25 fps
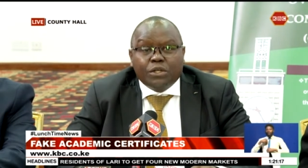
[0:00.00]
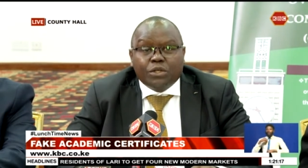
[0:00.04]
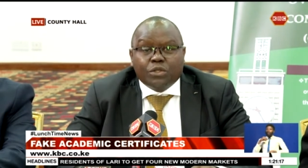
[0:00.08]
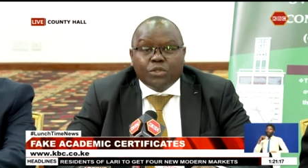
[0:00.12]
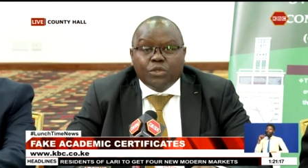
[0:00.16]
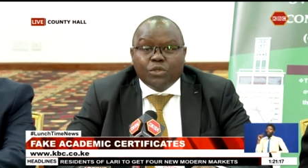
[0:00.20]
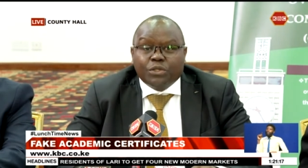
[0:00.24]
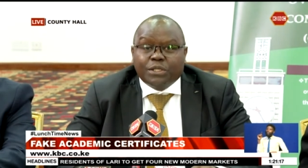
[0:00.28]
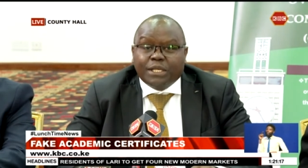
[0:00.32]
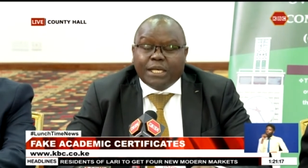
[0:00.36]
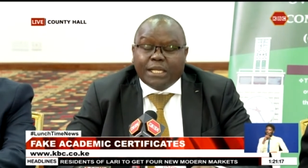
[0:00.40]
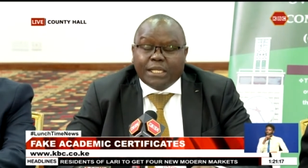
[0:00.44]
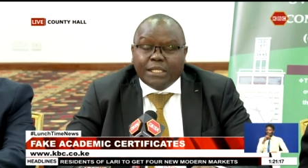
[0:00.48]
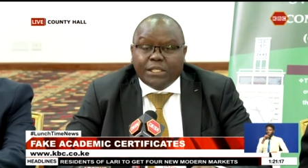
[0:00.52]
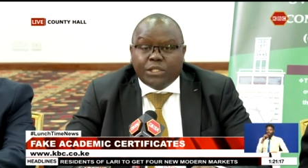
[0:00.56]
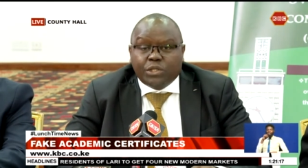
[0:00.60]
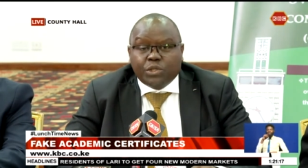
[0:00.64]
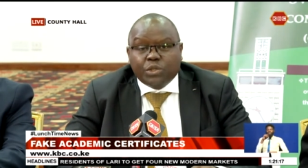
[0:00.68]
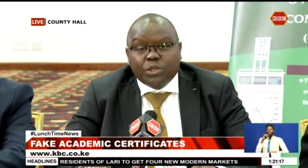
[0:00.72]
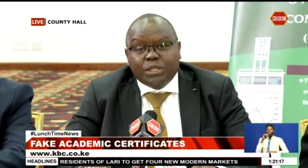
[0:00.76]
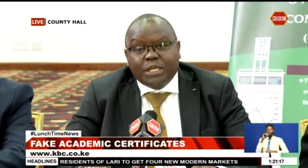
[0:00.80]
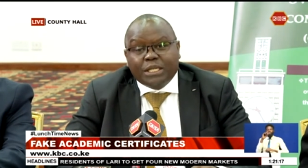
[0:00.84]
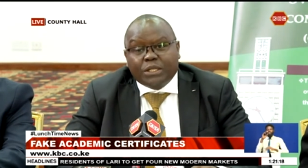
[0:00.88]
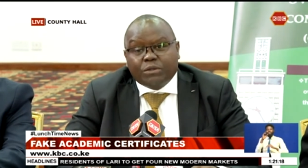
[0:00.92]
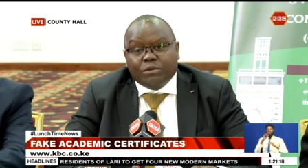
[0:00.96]
Those are
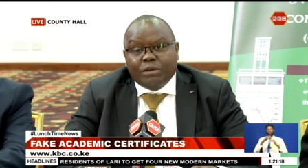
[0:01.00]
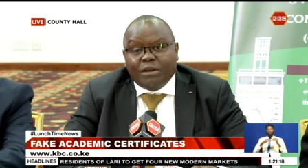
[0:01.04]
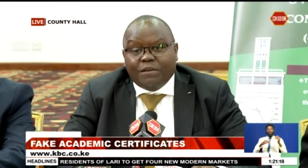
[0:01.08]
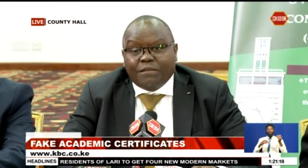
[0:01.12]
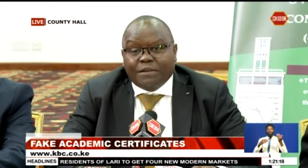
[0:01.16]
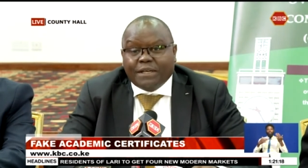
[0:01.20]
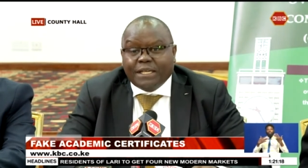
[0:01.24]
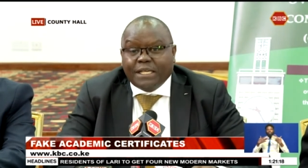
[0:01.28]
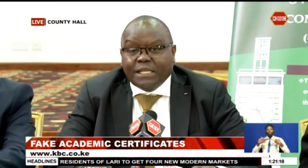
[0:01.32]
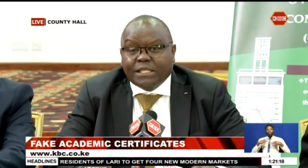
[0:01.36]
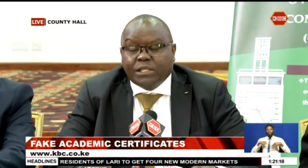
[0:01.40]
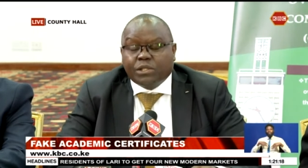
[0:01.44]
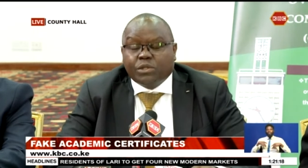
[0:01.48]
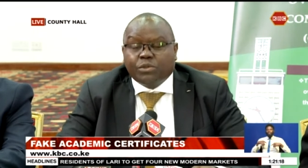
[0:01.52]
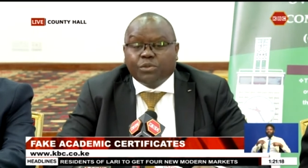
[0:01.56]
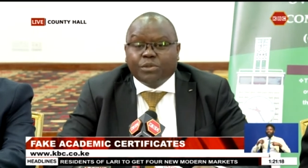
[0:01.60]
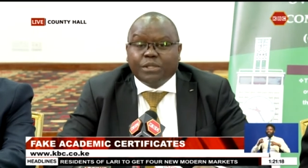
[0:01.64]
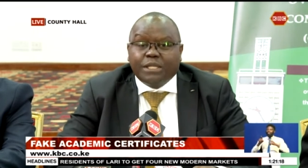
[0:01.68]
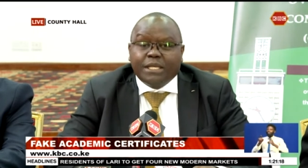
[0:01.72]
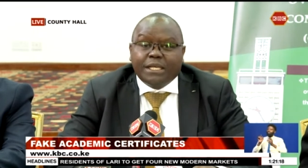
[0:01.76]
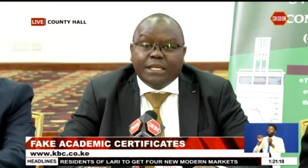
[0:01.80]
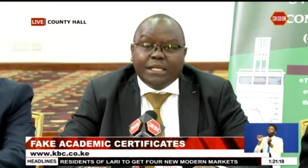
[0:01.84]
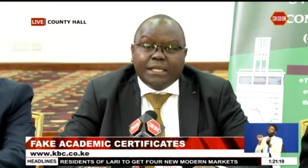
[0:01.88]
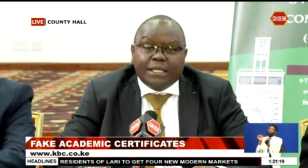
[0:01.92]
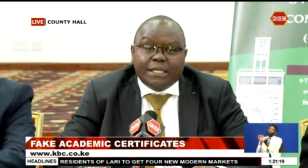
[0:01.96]
issues that we have raised to
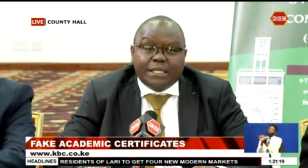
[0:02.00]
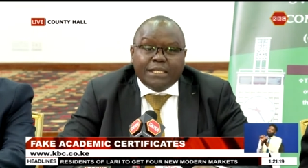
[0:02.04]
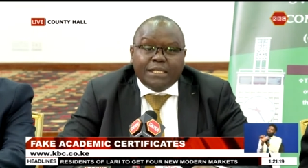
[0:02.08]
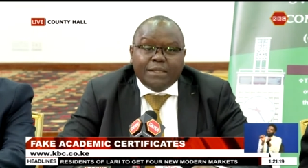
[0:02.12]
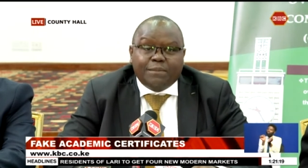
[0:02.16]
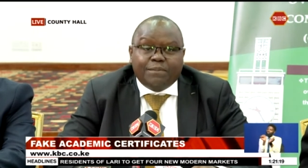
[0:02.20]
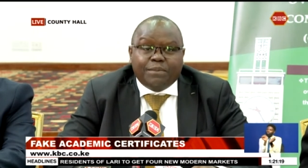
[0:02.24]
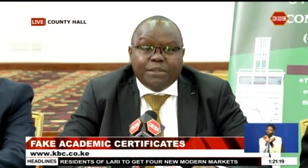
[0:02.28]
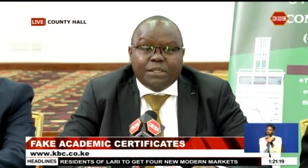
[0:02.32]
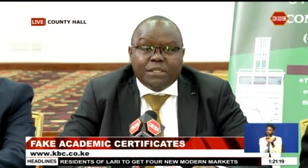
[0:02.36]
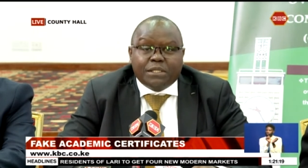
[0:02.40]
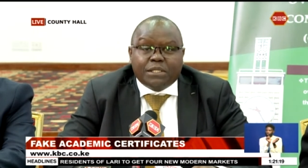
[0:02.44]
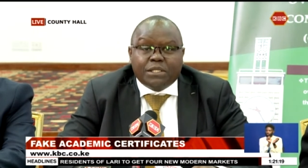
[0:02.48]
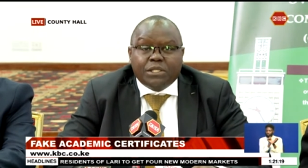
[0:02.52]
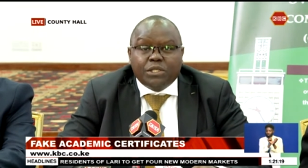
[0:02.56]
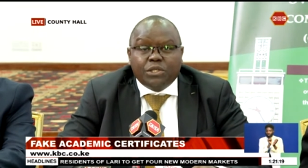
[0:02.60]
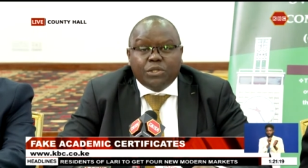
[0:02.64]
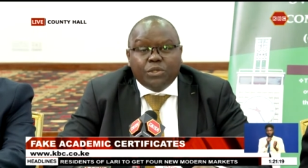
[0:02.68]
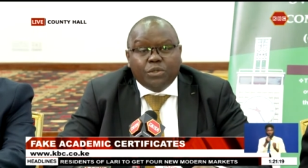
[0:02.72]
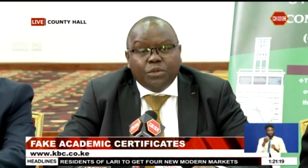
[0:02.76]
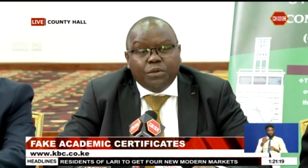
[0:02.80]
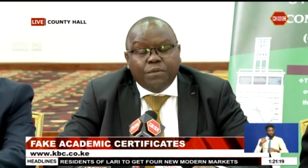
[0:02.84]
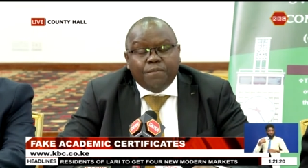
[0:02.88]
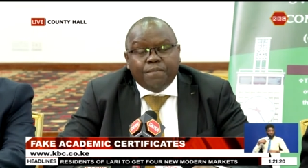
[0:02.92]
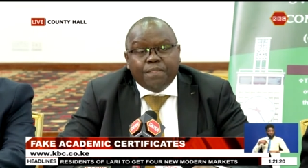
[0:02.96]
the Deputy
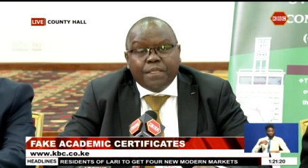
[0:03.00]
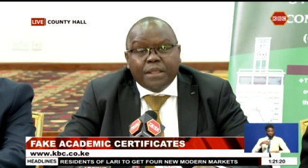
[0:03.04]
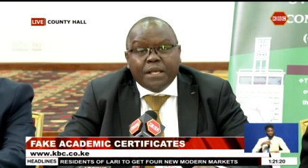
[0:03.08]
CEO.